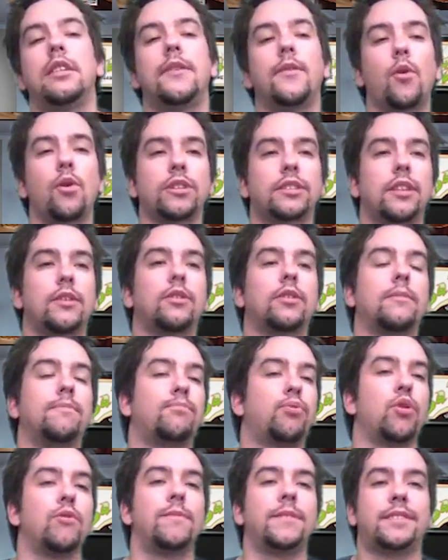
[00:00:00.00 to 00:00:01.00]
Then of course, little
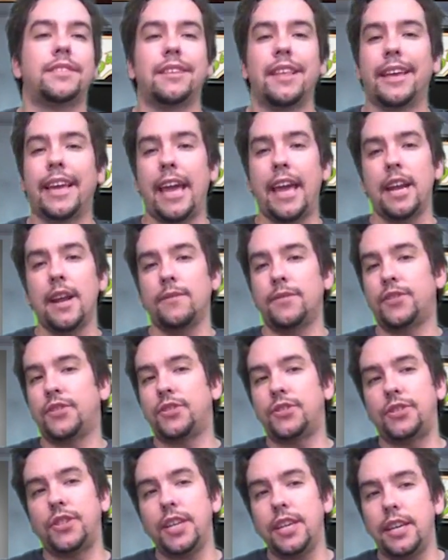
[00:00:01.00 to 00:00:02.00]
improvements to like N F
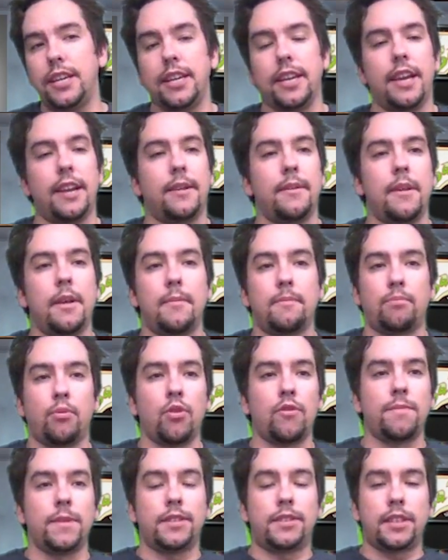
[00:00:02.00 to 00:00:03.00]
C and
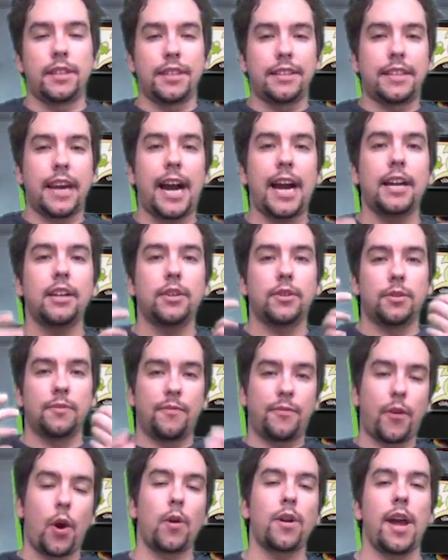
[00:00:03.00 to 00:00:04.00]
improvements to the dialer and
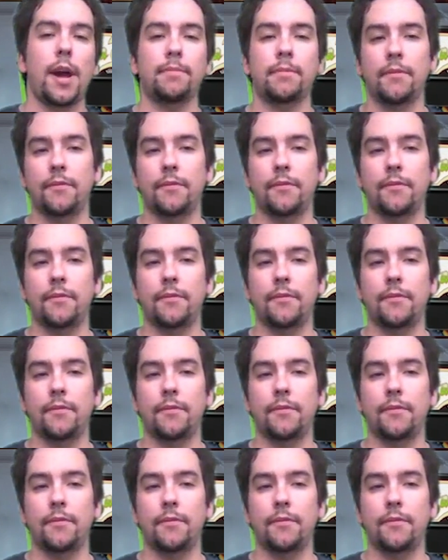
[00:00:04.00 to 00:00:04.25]
phone app.